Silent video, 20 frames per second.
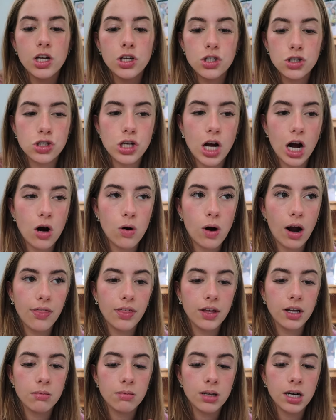So I
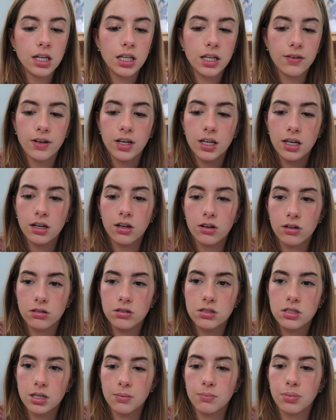think I'm gonna leave it in here
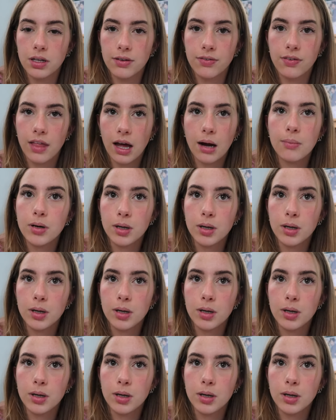simply for that